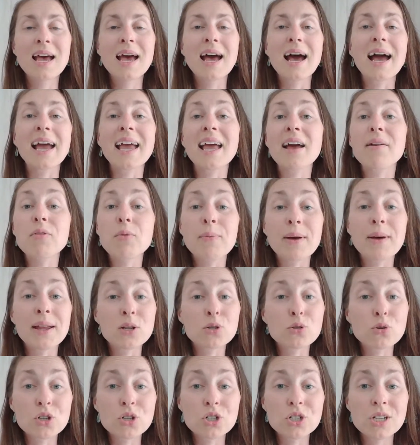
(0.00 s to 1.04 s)
I have a
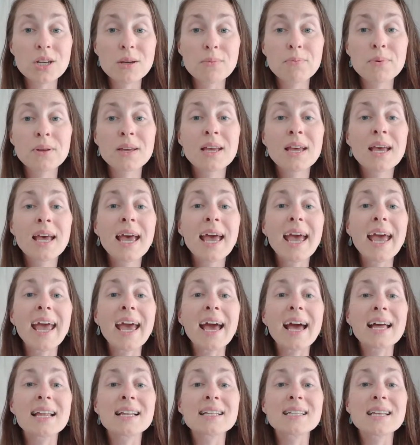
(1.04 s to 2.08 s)
mentorship,
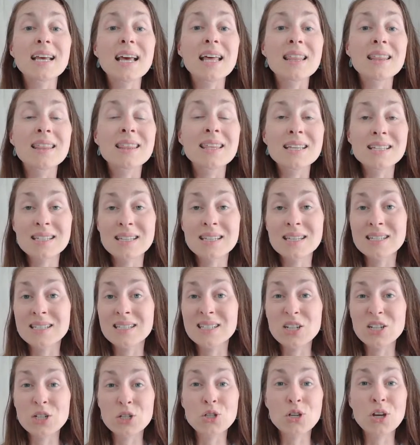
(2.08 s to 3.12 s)
and this is
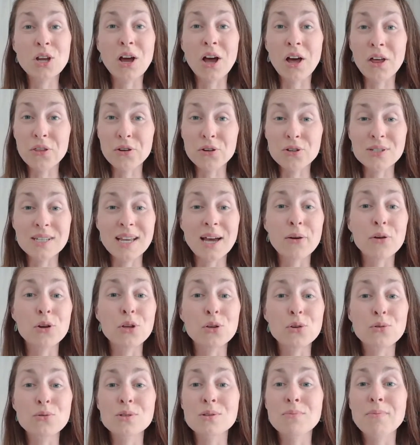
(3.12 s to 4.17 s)
teaching others how to
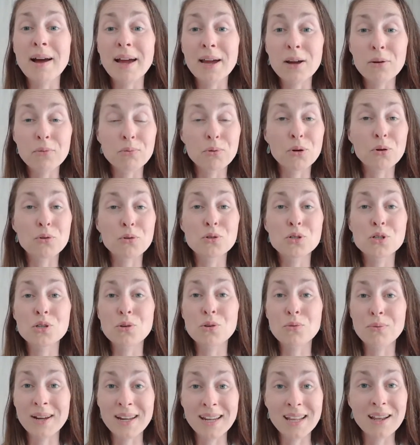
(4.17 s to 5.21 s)
use my approach, the
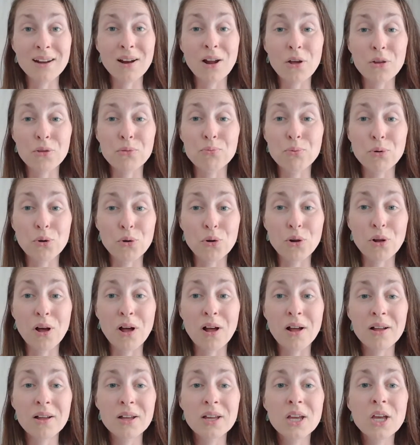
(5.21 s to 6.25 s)
Radiant Health
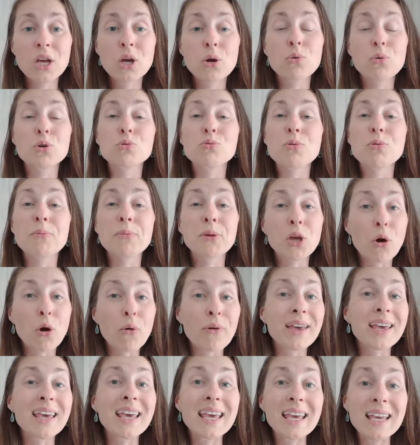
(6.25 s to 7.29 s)
Protocol, which we'll be
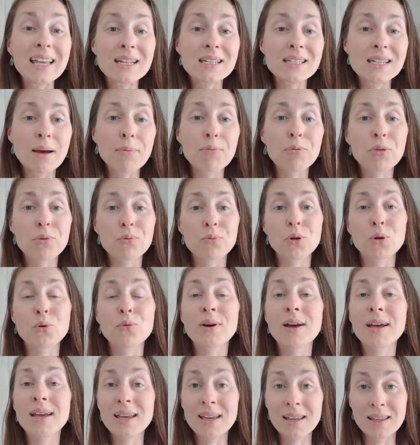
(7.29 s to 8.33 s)
going in depth
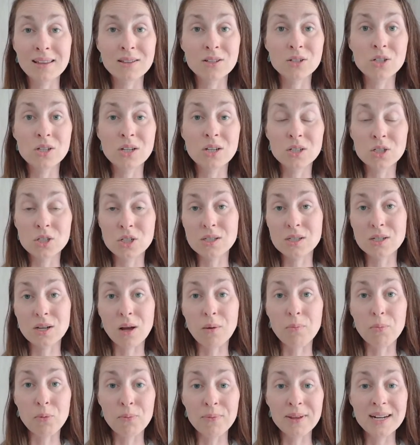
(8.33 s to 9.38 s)
through in just a
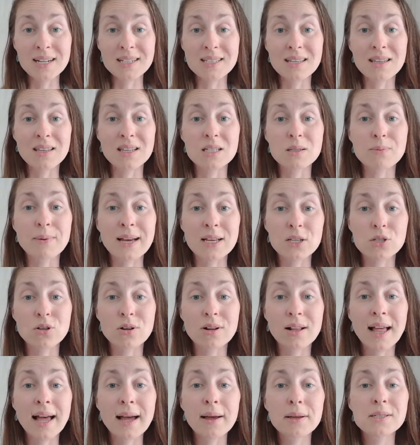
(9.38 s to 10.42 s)
couple minutes in this
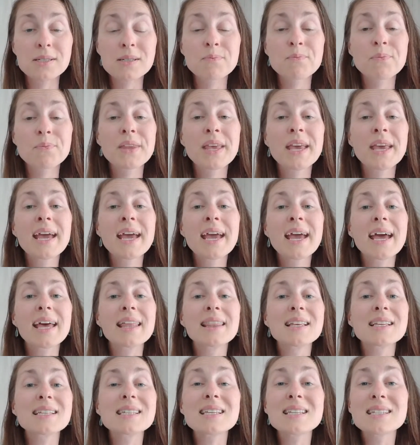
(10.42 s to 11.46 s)
masterclass. And
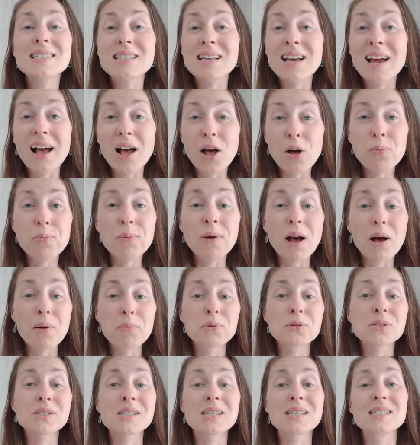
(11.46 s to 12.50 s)
this is to help
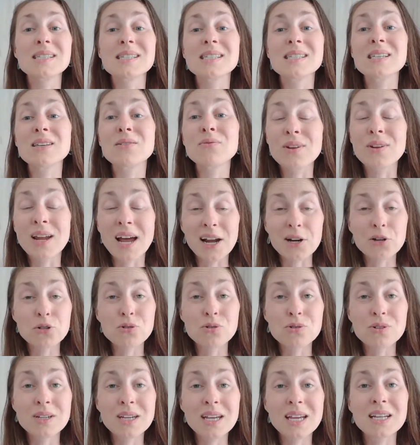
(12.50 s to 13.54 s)
couples conceive
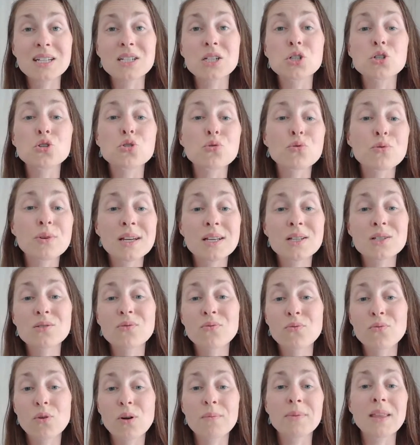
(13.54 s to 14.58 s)
naturally and to
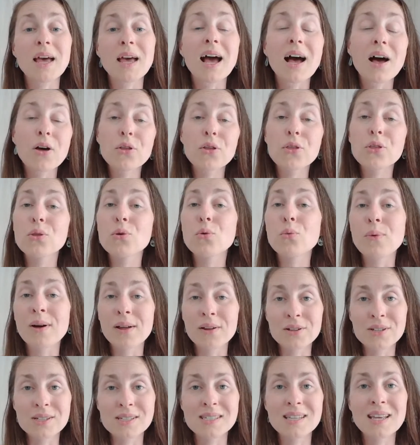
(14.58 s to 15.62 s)
transform the health,
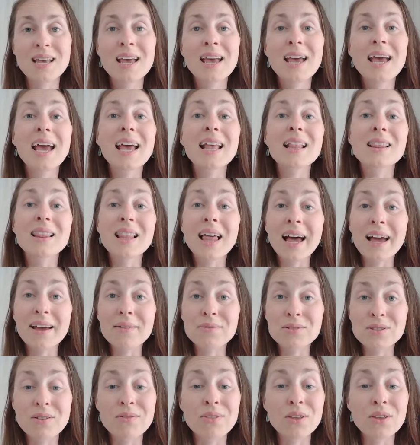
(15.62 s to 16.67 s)
wellness, and
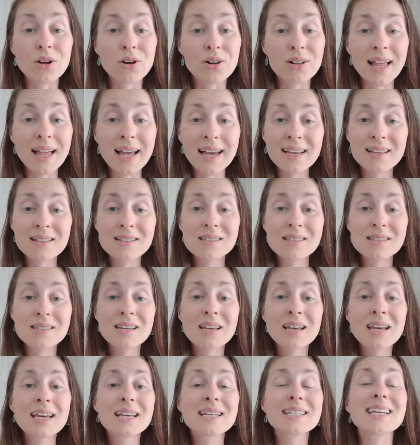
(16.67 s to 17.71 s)
lives of their clients,
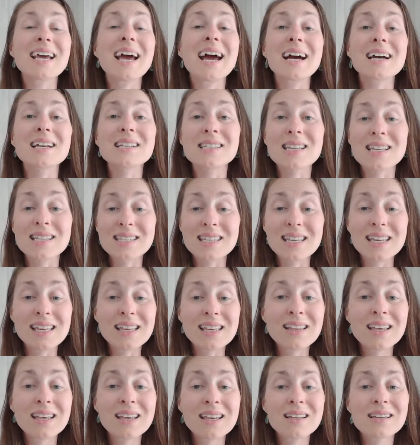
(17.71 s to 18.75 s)
to access
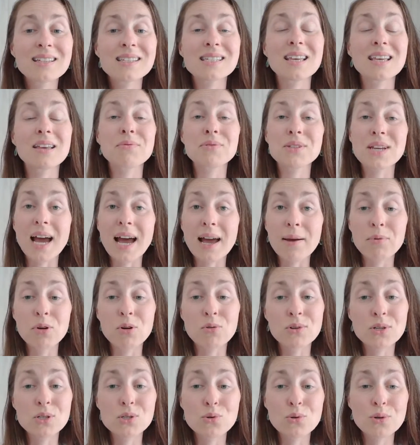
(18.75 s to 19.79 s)
healing, save time and
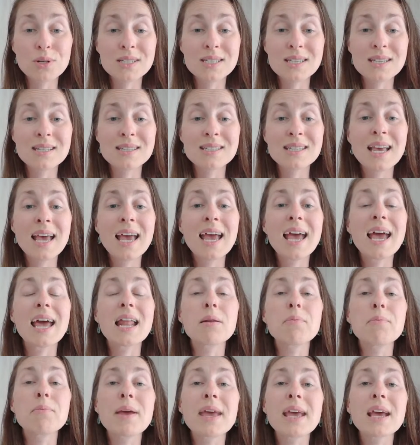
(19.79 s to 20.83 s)
resources,
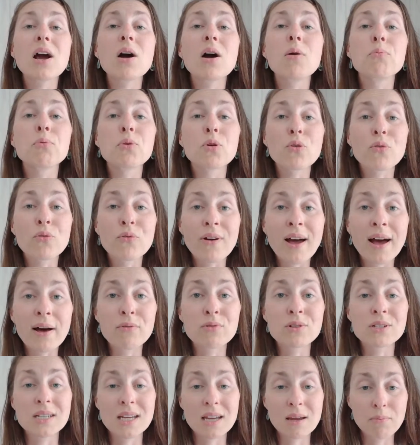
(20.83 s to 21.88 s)
and make a
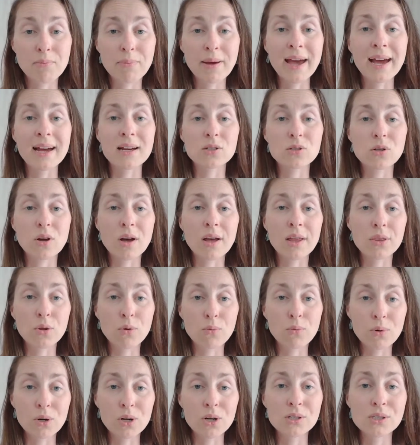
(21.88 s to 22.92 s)
profound impact on the
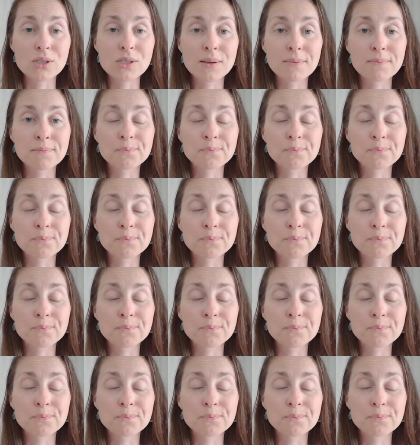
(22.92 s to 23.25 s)
world.